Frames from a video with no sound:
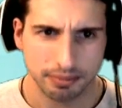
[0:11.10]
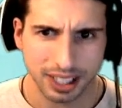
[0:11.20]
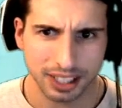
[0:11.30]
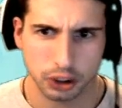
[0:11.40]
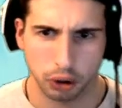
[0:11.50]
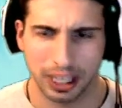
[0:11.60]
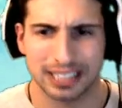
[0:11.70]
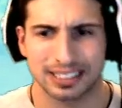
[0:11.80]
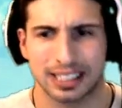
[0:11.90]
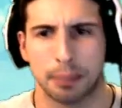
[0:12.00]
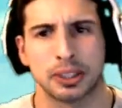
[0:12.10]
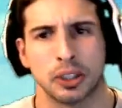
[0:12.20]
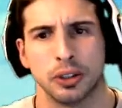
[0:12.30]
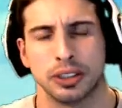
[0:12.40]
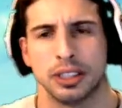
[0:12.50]
So, last
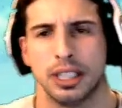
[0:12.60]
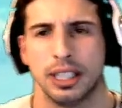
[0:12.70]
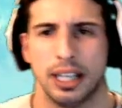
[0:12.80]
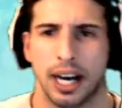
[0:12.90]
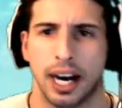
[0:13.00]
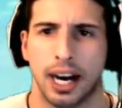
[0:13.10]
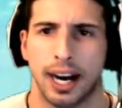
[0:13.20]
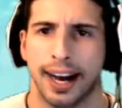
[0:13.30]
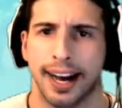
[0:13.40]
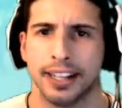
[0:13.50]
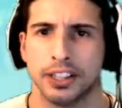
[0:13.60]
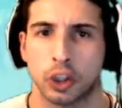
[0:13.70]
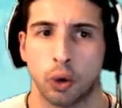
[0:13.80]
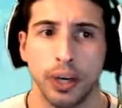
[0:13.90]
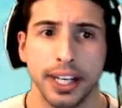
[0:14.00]
episode, uh, the
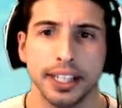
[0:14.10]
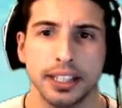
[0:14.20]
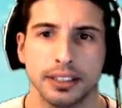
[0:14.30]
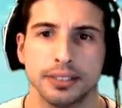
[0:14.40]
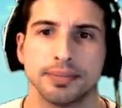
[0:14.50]
Queen